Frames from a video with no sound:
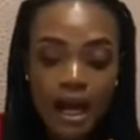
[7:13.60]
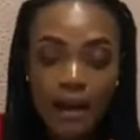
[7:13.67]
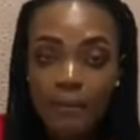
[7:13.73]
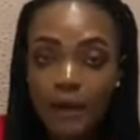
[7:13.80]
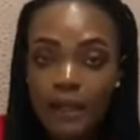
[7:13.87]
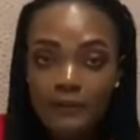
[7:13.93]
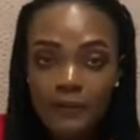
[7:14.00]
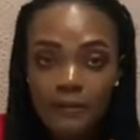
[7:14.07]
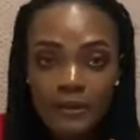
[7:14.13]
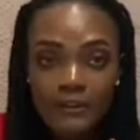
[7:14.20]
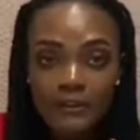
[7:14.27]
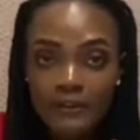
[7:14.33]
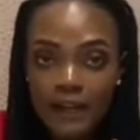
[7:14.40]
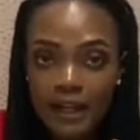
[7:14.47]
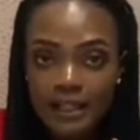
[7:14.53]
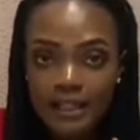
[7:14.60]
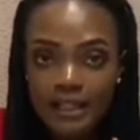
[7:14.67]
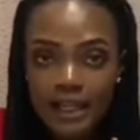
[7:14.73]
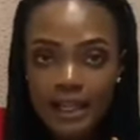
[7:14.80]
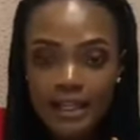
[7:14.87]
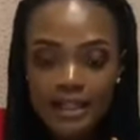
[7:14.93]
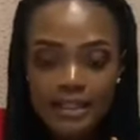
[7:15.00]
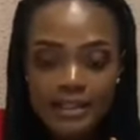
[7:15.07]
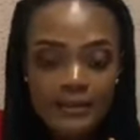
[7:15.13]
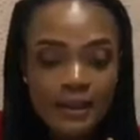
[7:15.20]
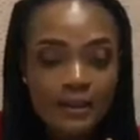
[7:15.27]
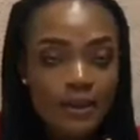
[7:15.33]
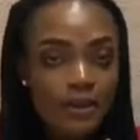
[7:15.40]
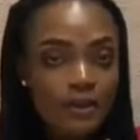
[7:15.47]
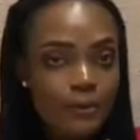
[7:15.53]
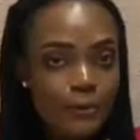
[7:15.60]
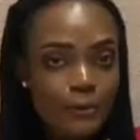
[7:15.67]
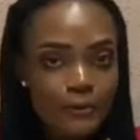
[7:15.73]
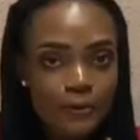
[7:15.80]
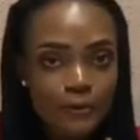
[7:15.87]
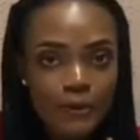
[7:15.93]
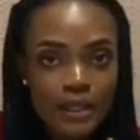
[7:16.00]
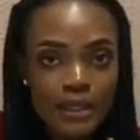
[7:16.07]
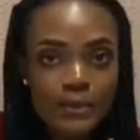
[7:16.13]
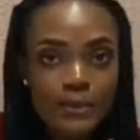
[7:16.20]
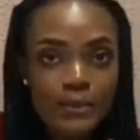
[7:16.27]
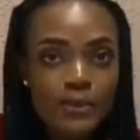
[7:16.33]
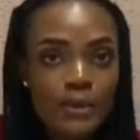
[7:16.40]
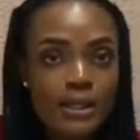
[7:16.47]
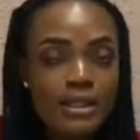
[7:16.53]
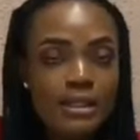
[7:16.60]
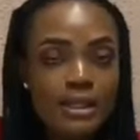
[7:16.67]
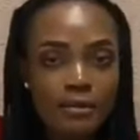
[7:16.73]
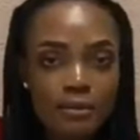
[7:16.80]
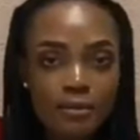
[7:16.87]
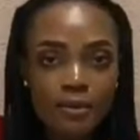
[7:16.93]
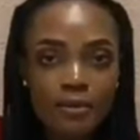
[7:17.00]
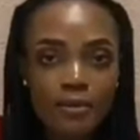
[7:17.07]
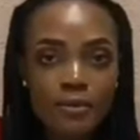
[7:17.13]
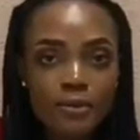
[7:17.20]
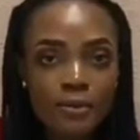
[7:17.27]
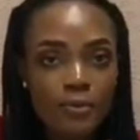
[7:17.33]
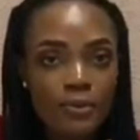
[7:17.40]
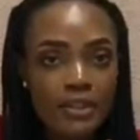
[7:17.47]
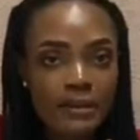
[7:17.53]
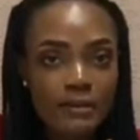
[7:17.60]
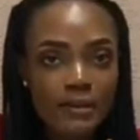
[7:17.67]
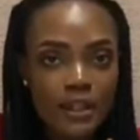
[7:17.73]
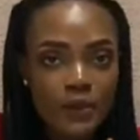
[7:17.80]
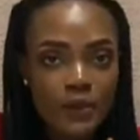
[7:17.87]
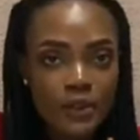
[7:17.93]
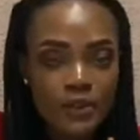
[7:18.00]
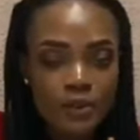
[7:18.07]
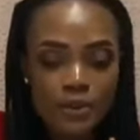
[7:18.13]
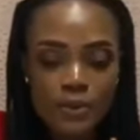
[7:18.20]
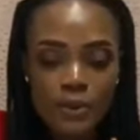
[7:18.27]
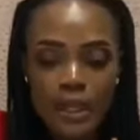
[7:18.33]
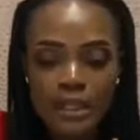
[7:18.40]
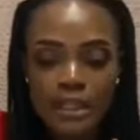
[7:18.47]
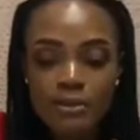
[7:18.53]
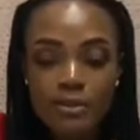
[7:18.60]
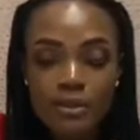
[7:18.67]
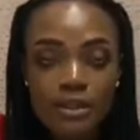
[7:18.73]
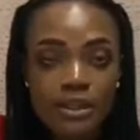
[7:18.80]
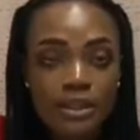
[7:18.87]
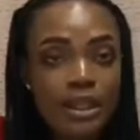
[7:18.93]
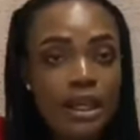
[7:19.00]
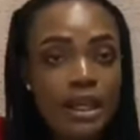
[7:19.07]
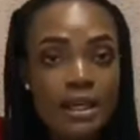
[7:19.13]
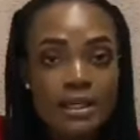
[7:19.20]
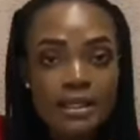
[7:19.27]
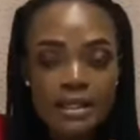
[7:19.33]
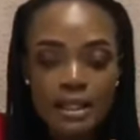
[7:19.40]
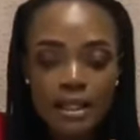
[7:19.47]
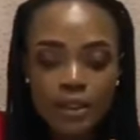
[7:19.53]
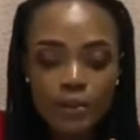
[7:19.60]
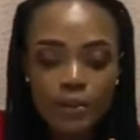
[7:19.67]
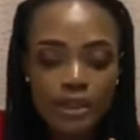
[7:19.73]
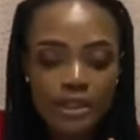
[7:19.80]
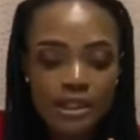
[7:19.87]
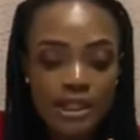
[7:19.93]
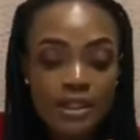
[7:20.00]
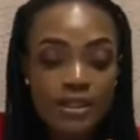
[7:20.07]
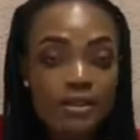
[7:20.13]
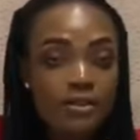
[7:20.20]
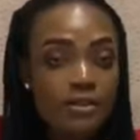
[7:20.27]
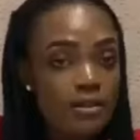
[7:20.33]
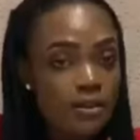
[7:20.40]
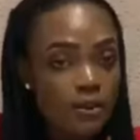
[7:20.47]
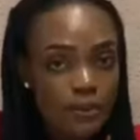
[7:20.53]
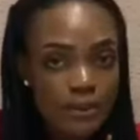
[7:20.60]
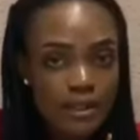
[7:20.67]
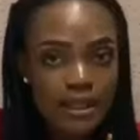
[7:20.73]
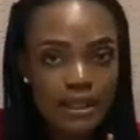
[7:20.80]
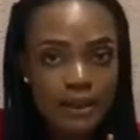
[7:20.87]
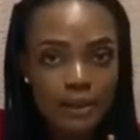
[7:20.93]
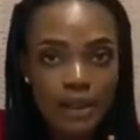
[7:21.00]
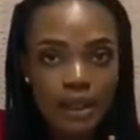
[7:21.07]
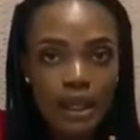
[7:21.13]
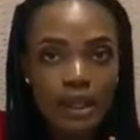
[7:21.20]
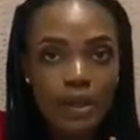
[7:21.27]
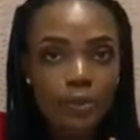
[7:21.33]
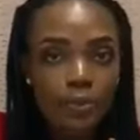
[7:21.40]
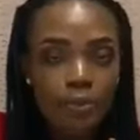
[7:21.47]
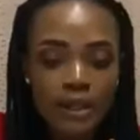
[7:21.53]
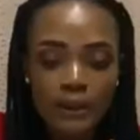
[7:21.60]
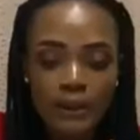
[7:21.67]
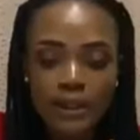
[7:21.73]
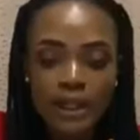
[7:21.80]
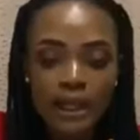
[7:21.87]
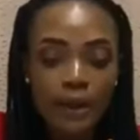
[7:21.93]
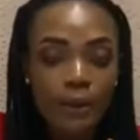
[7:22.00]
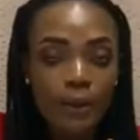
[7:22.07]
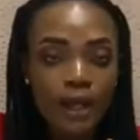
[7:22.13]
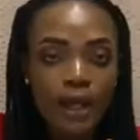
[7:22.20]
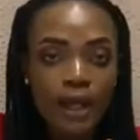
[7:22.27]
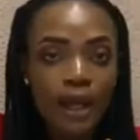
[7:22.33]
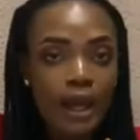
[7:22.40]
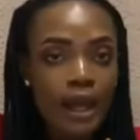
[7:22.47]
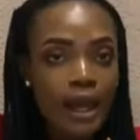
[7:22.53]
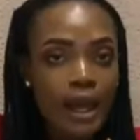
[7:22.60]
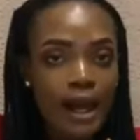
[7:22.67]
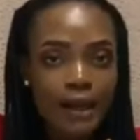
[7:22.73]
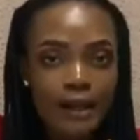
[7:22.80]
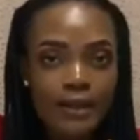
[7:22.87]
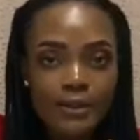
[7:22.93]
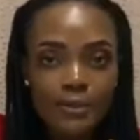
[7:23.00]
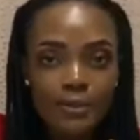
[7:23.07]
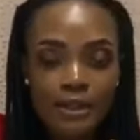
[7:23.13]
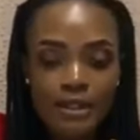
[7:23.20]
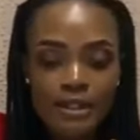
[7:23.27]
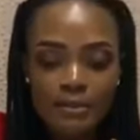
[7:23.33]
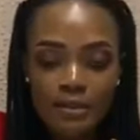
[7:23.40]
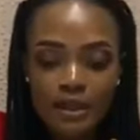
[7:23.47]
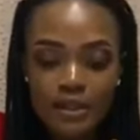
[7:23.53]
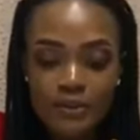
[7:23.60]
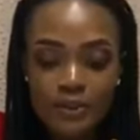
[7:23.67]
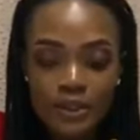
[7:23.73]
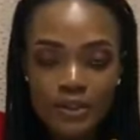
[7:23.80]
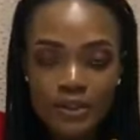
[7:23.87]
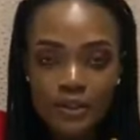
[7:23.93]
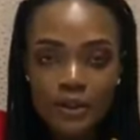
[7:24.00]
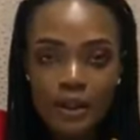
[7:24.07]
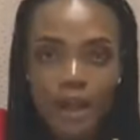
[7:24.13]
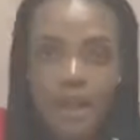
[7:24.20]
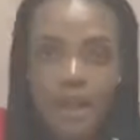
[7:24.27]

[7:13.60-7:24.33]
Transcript: apart from the fact that it's very useful, it's also a symbol to represent menstruation. So anybody seeing you with it knows that, okay, your period away and you're supporting menstruation.